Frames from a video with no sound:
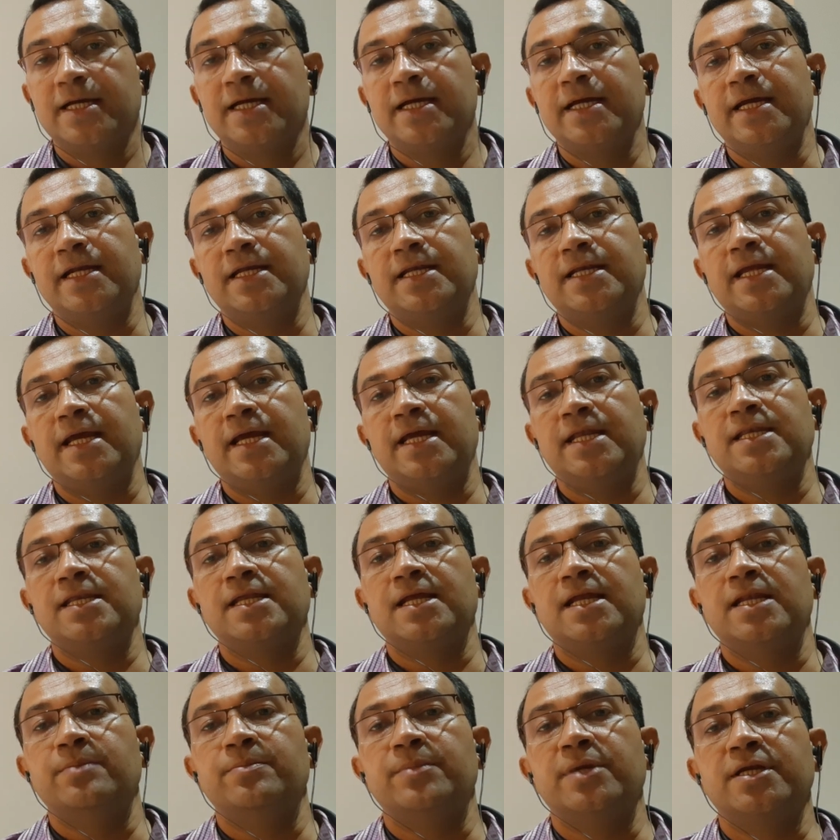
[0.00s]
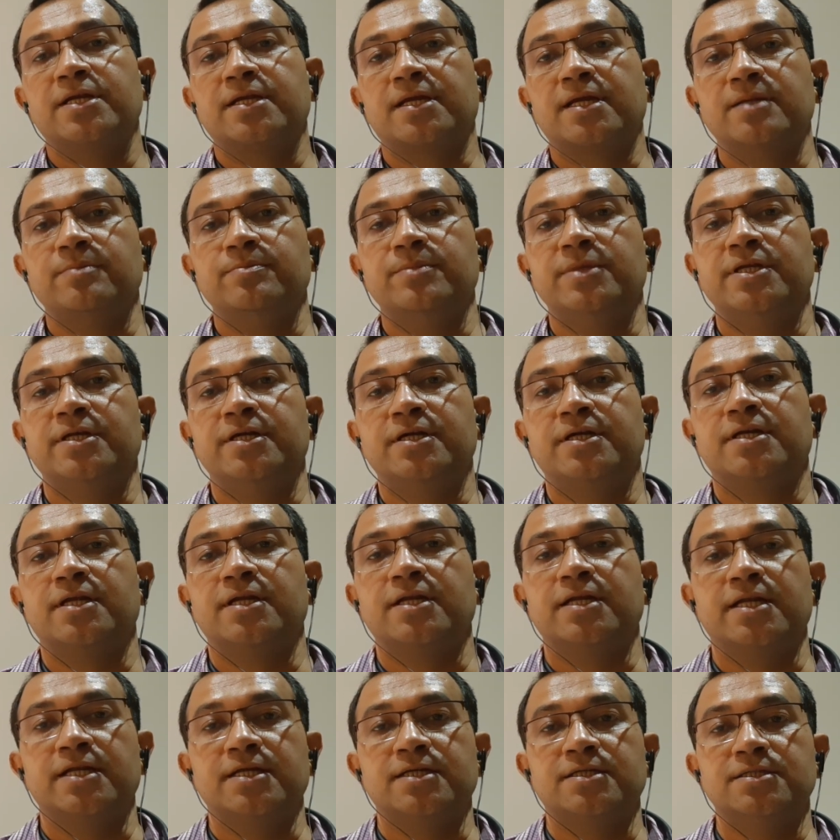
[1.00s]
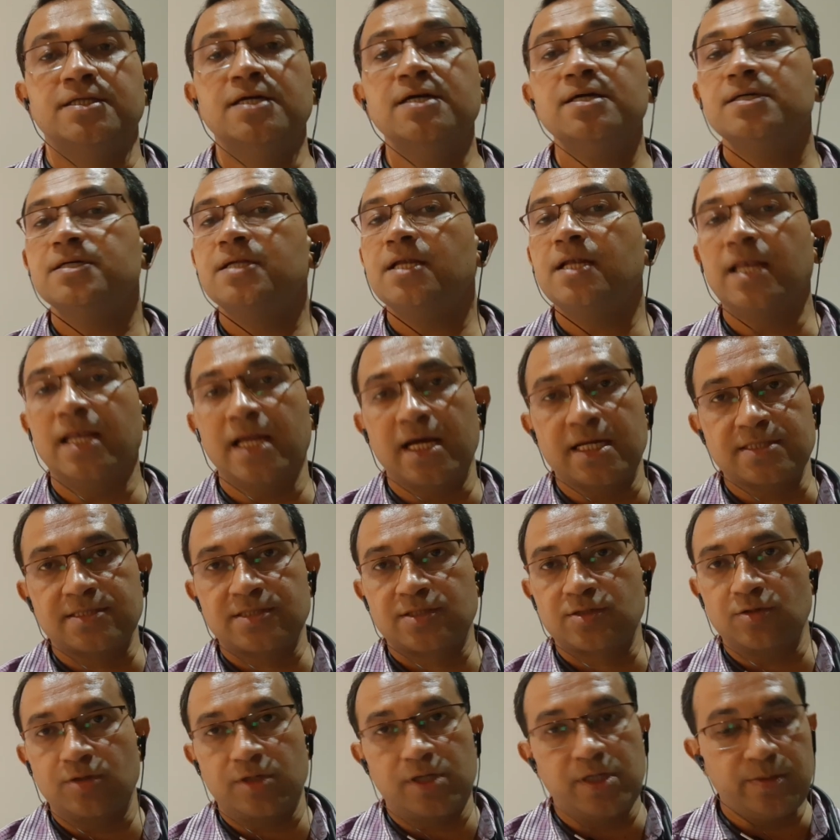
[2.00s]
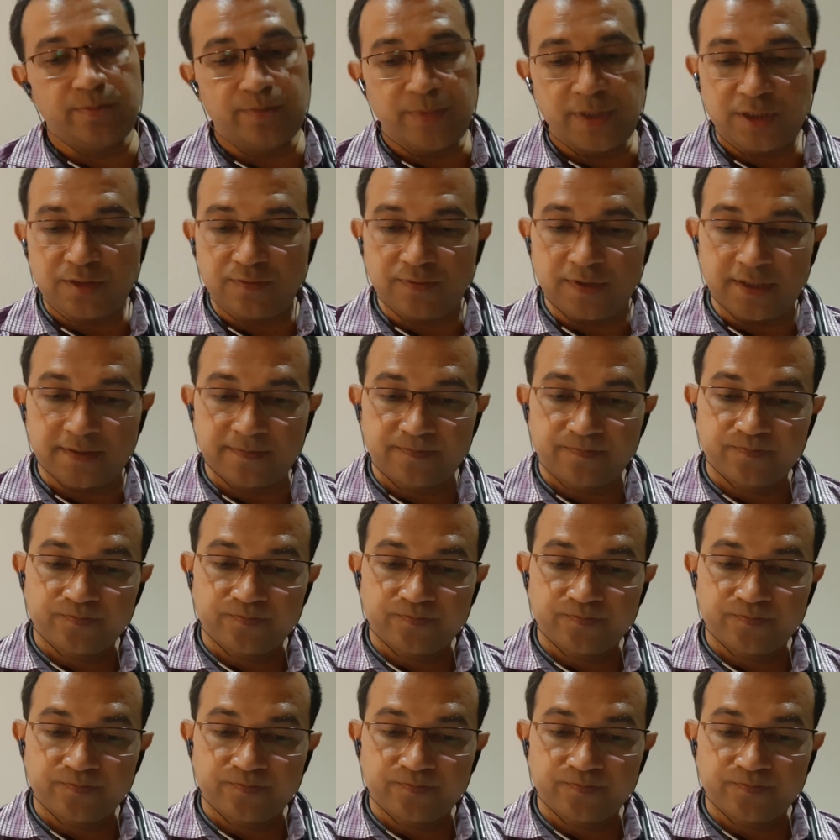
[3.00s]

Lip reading: and any element can be written at the last or in between.